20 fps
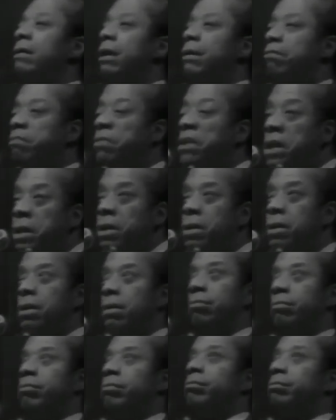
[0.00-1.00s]
the beat
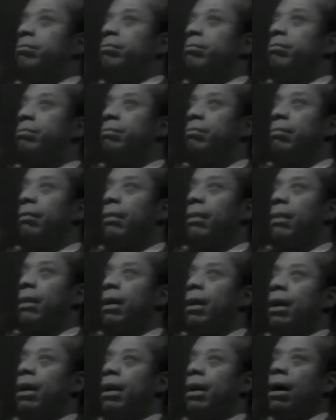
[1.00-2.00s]

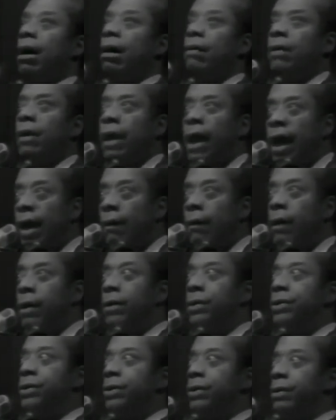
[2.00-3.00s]
of the
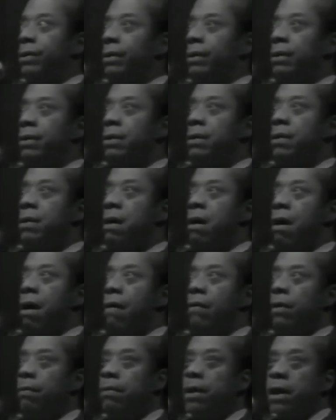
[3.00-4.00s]
language
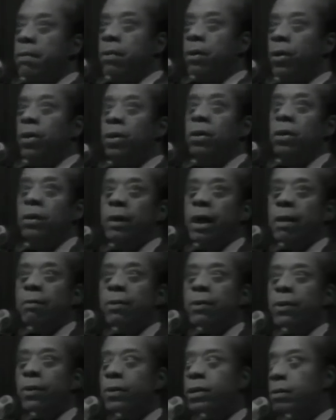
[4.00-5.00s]
of the people who had
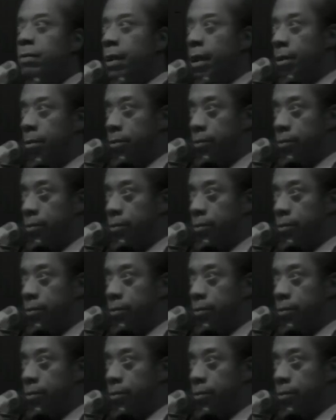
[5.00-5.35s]
produced me.